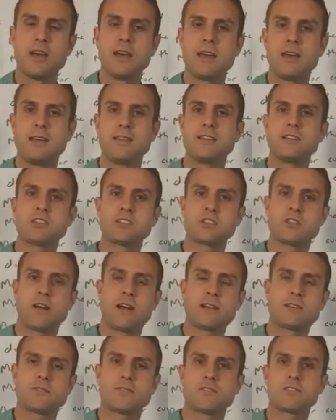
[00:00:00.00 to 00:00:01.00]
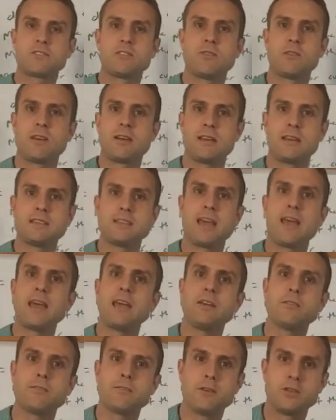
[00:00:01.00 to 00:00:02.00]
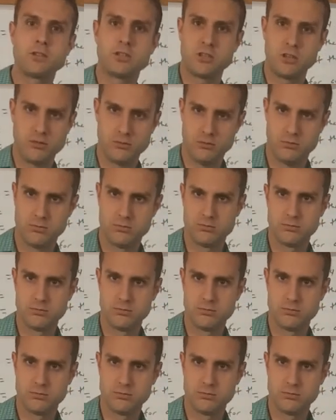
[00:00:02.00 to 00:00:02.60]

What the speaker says: and this transfer student is 8'2".